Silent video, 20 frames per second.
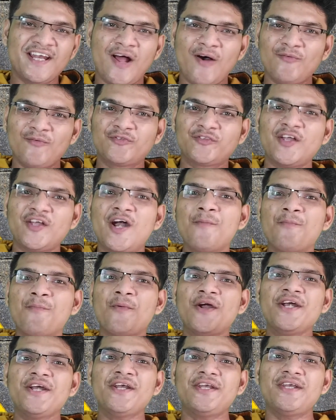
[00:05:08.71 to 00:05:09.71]
Now third
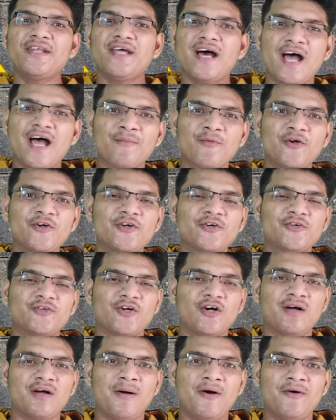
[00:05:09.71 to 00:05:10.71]
point I'm going to
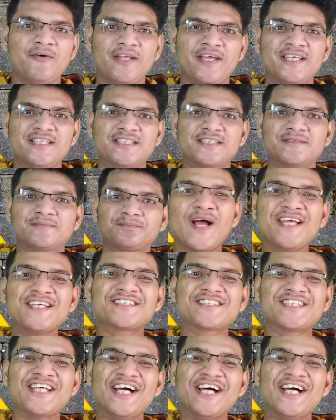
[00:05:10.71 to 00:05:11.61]
talk about is, guys,